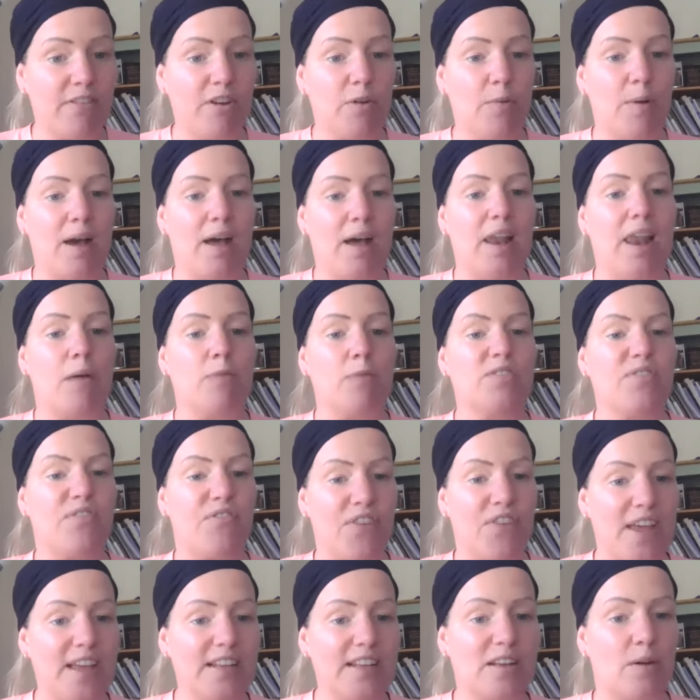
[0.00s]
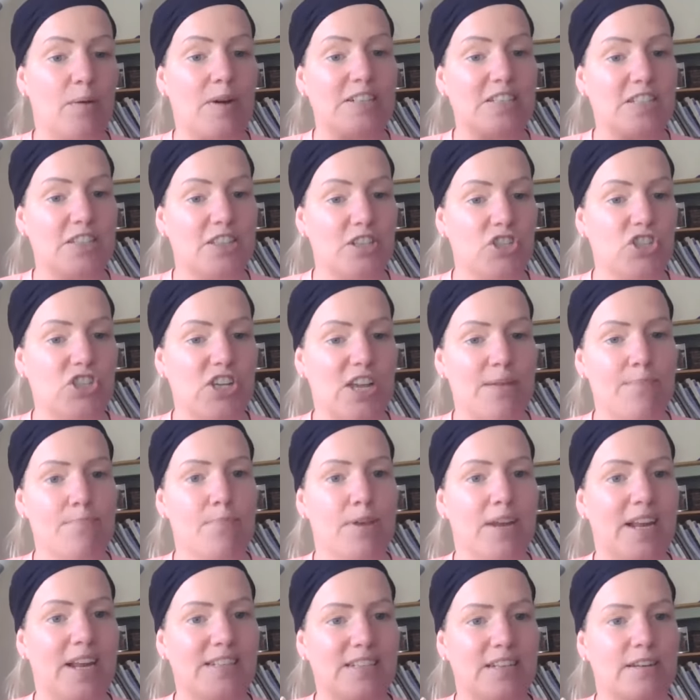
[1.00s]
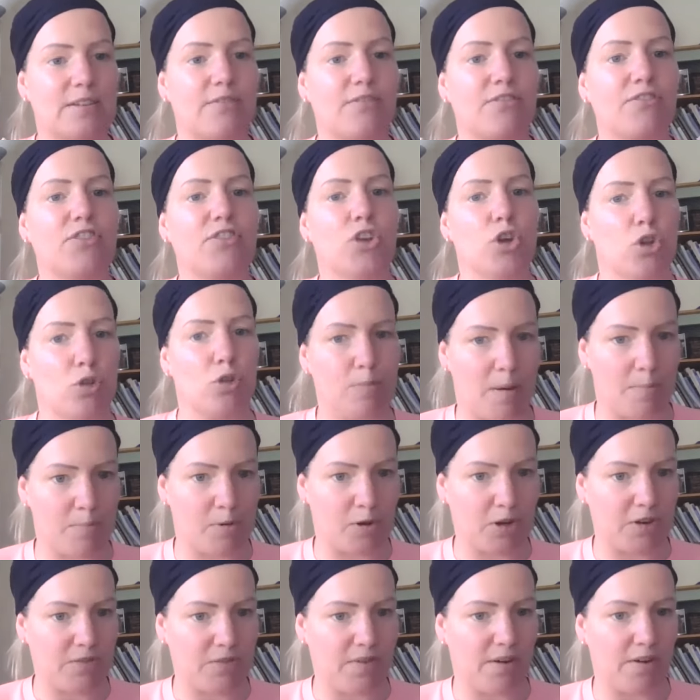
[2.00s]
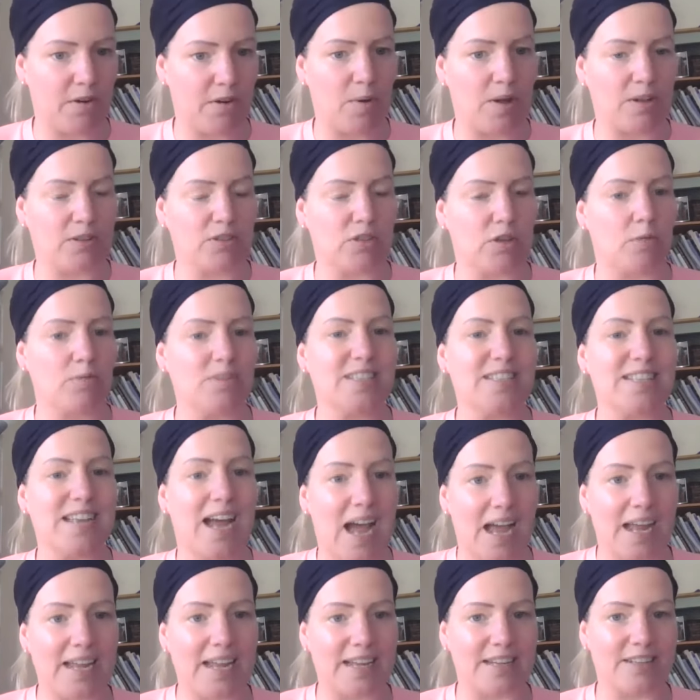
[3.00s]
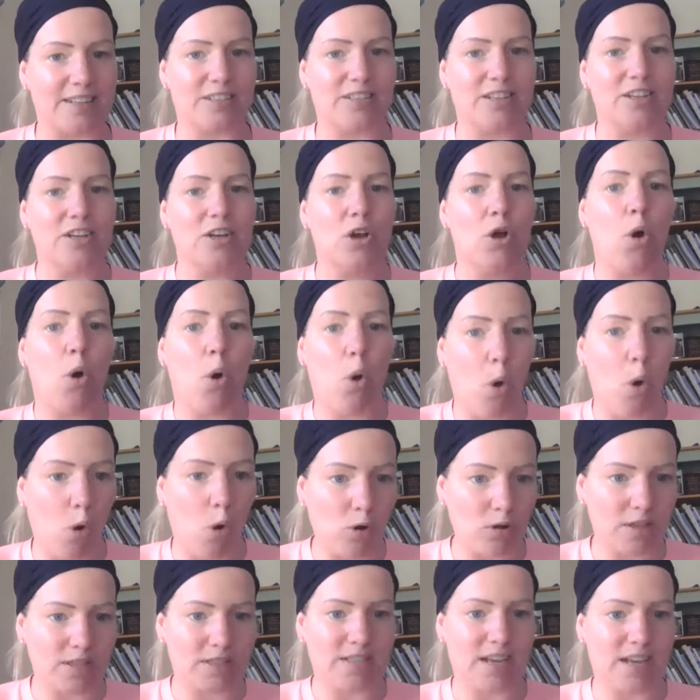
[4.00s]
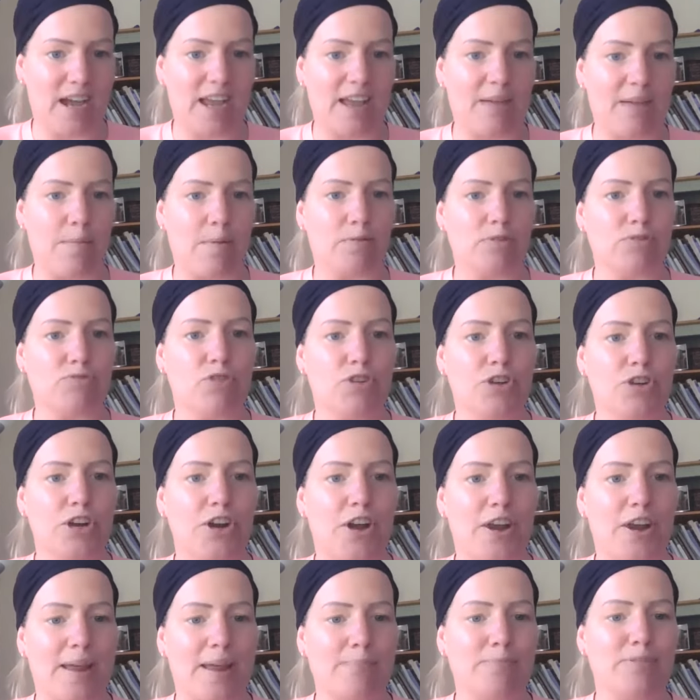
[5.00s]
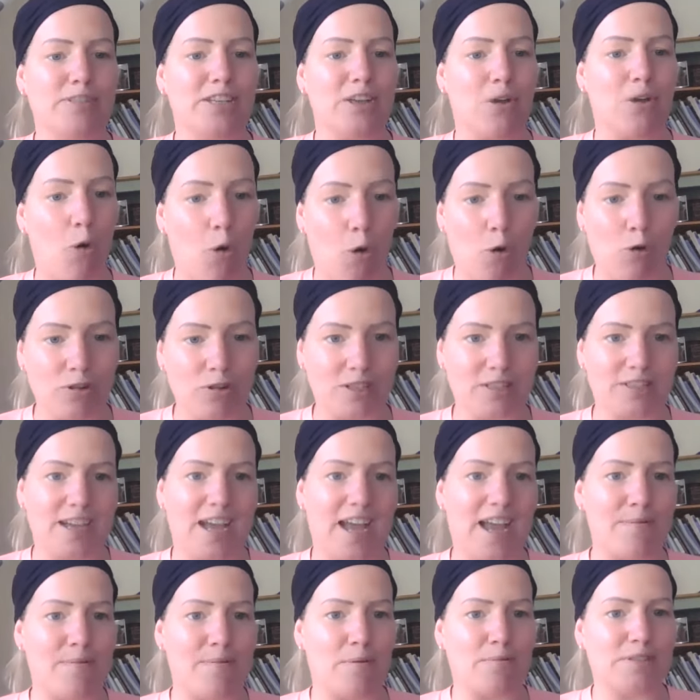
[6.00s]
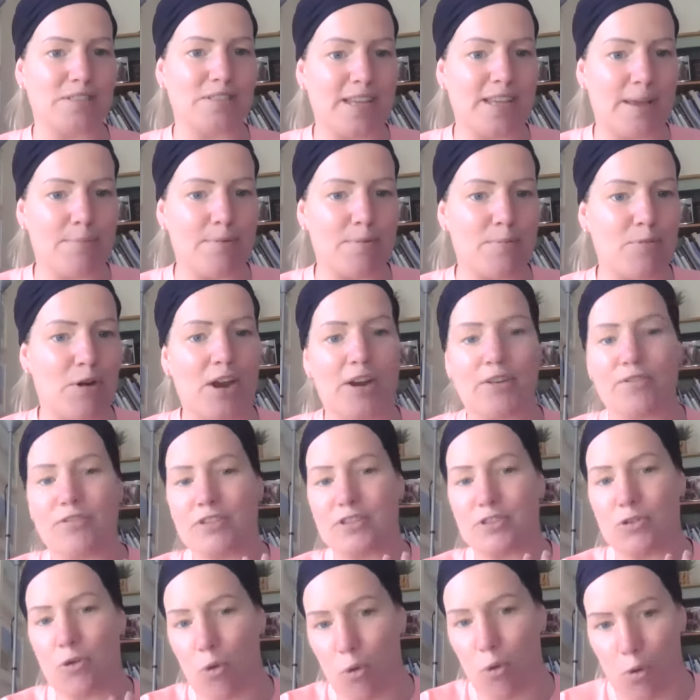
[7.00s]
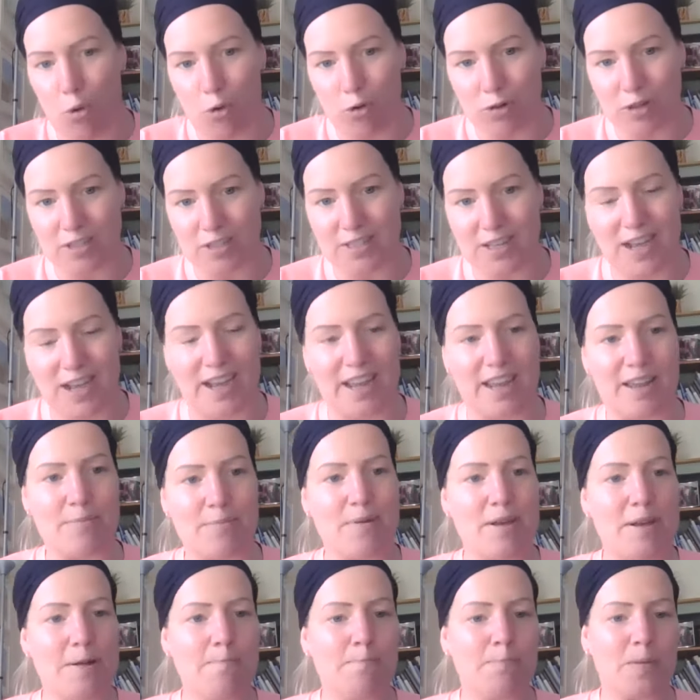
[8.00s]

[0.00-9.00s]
very well. I was fit. I went to the gym, but I didn't fuel my body very well. So I was tired all the time. I was running on empty all the time. I was skipping breakfast all the time.